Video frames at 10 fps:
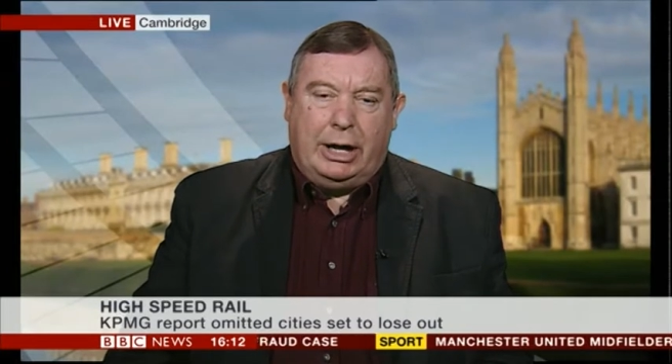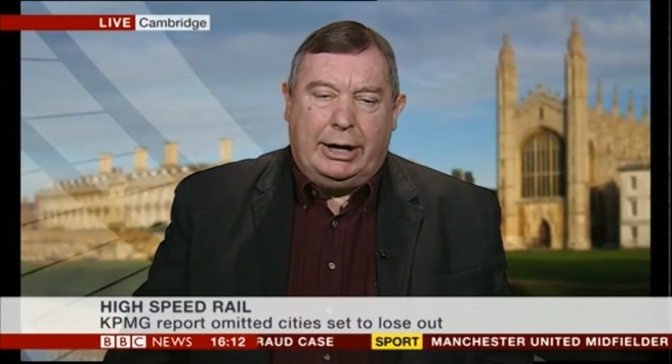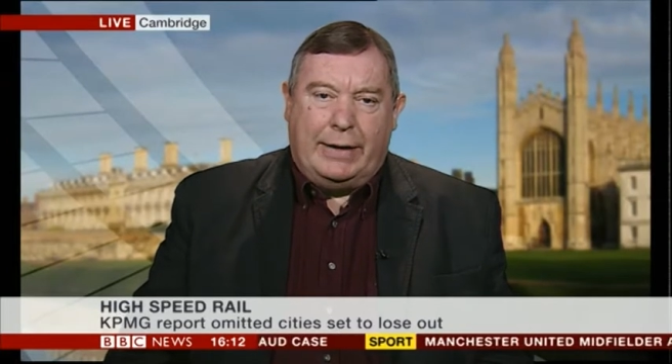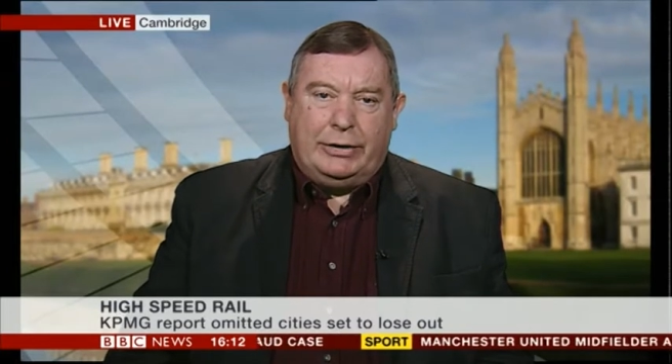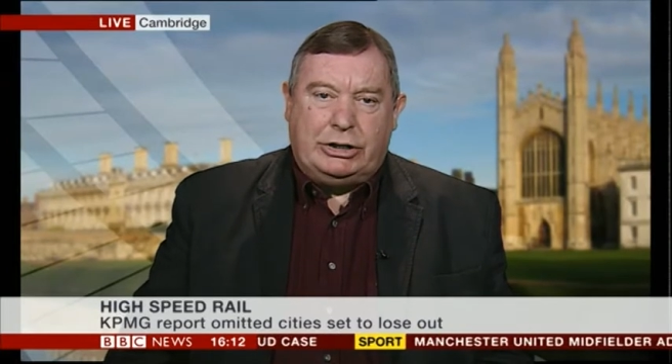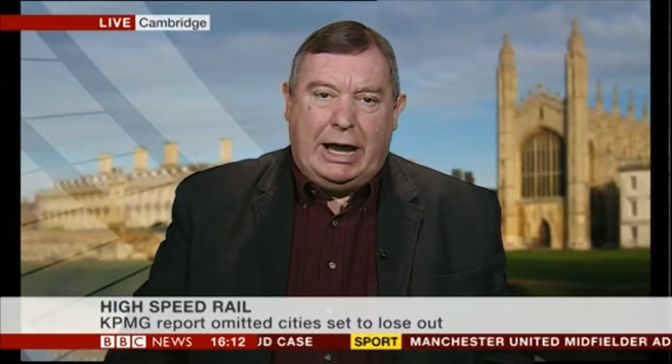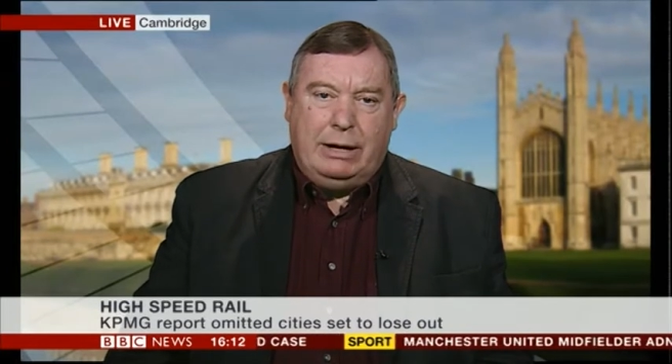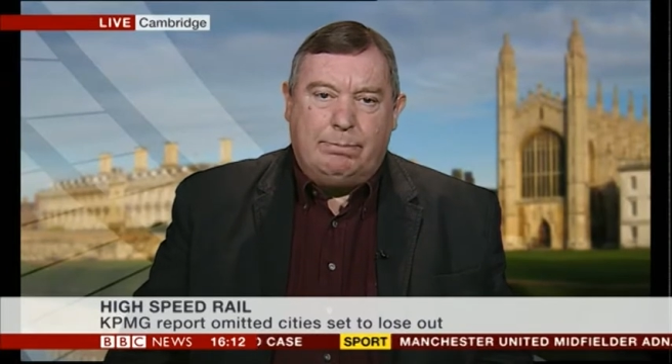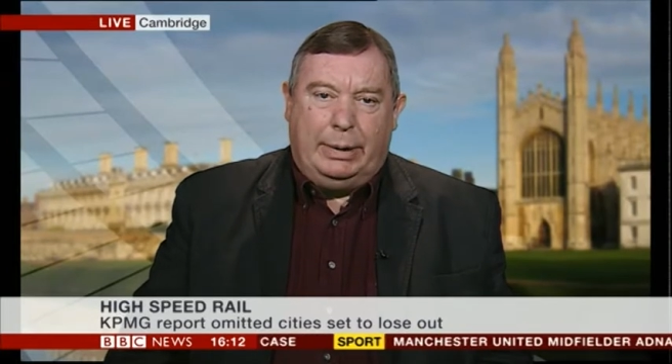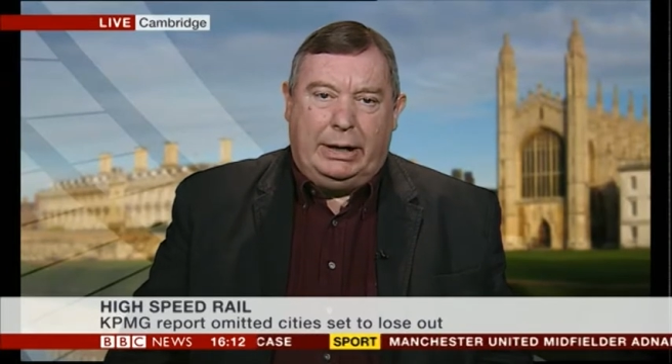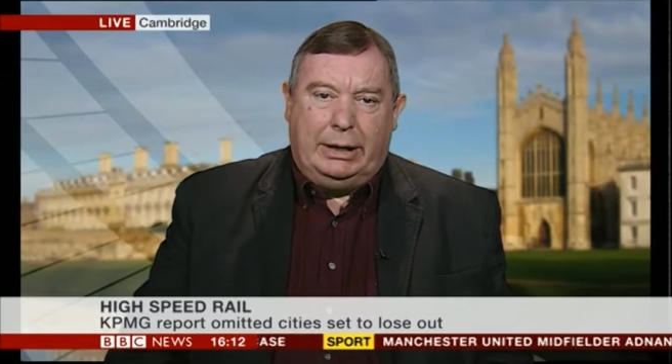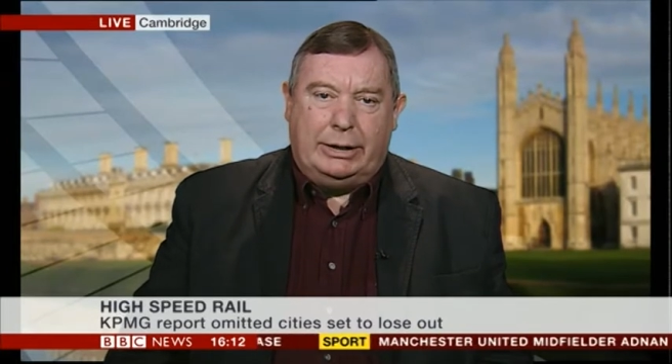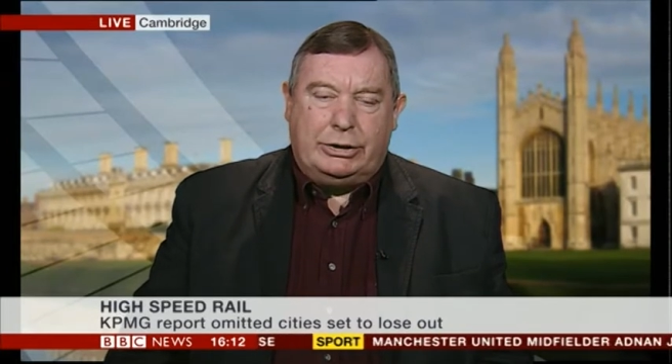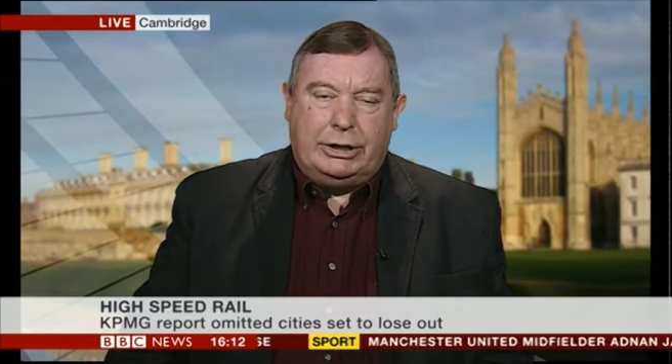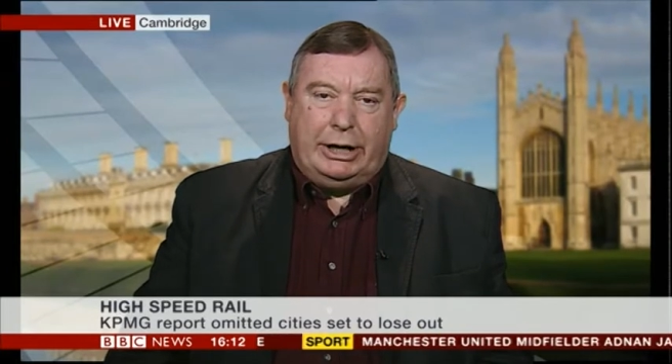another 10
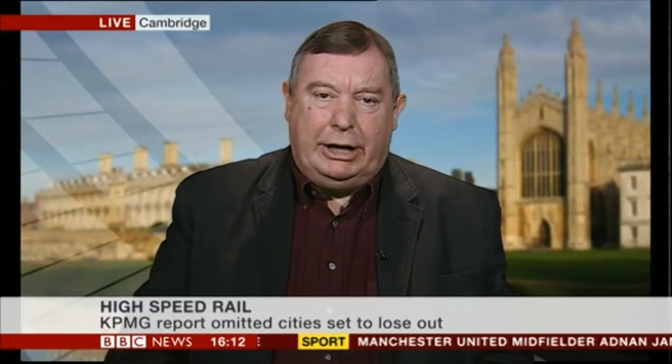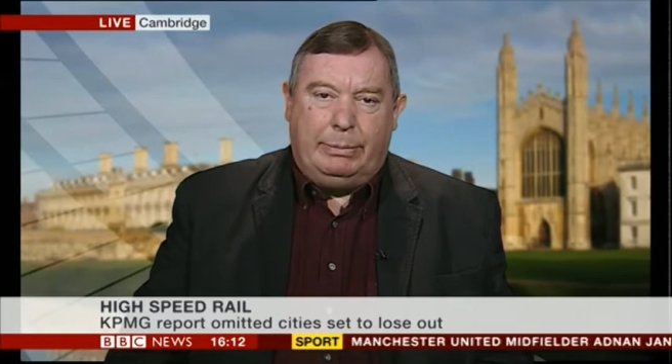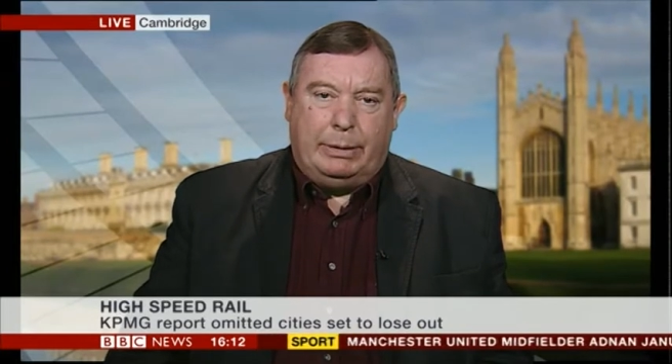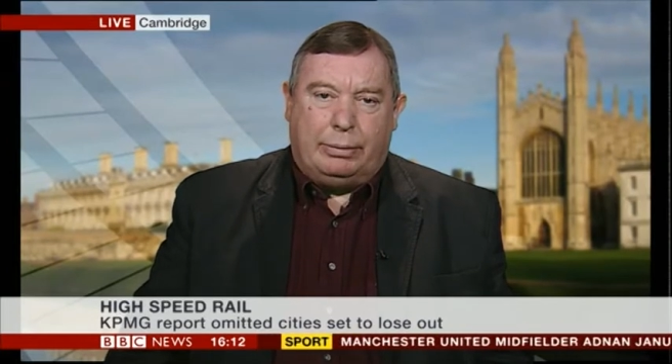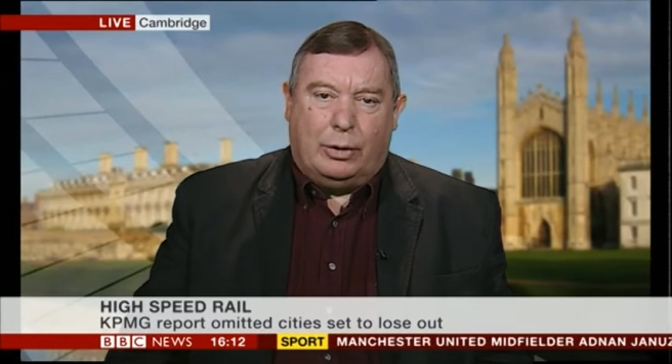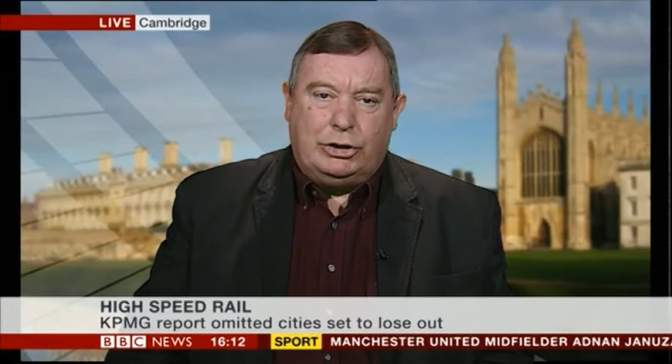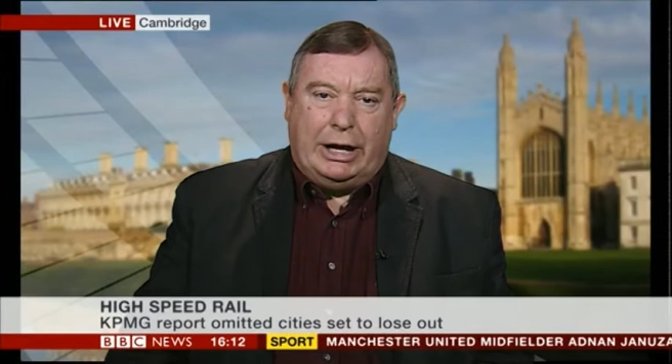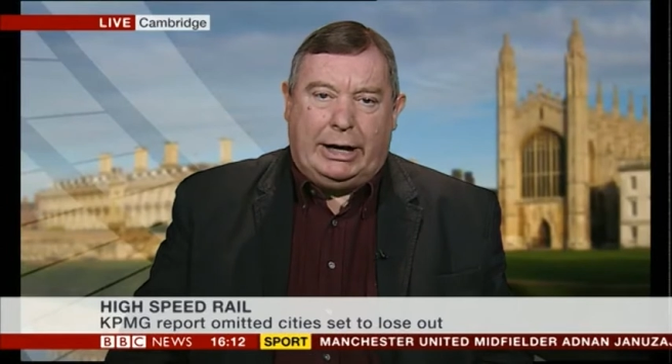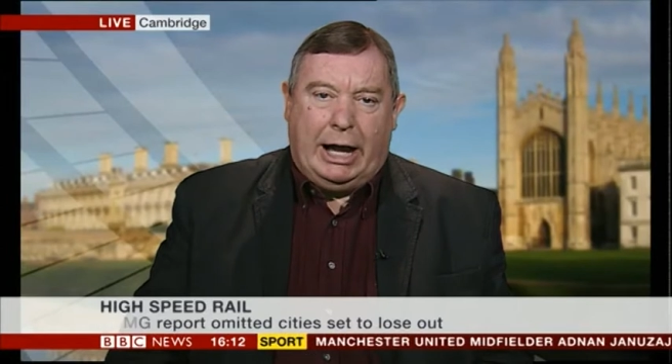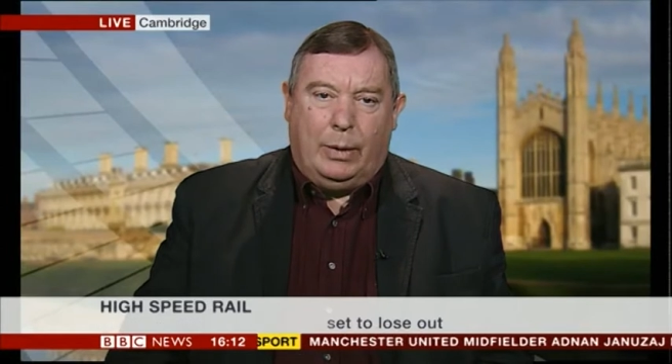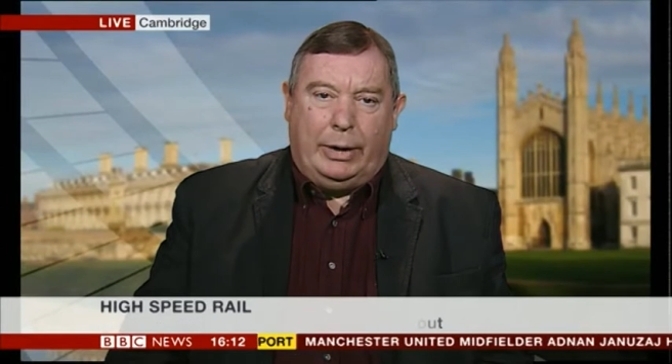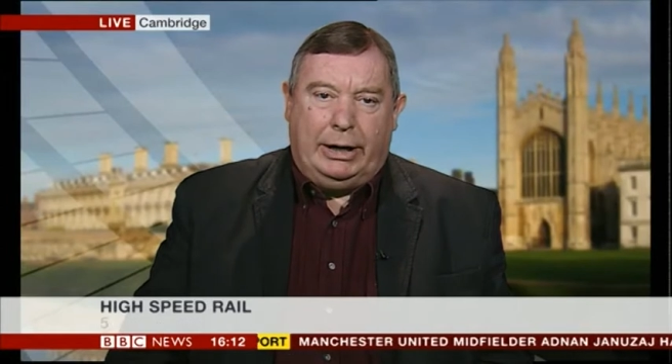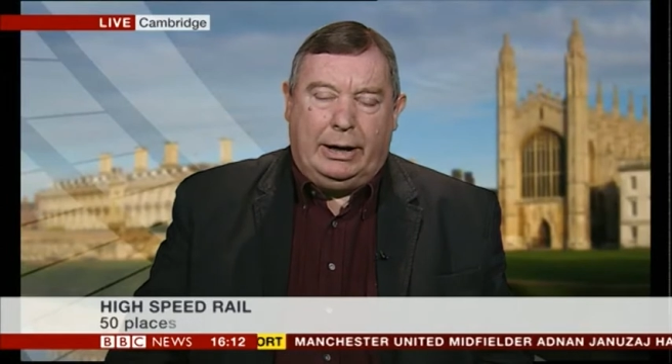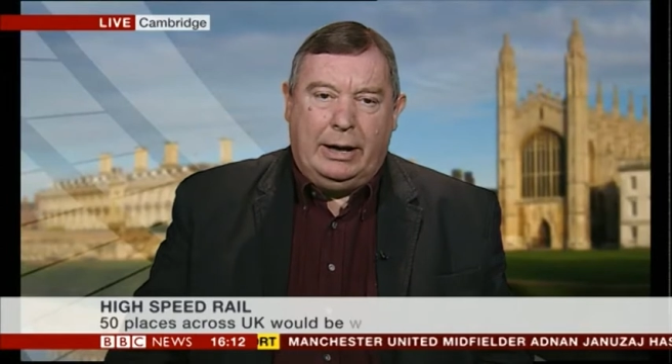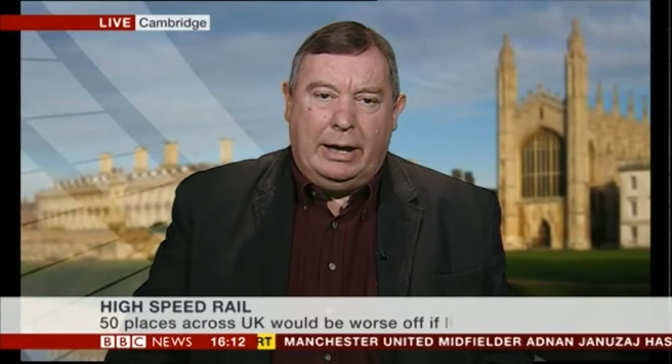billion to keep the project going,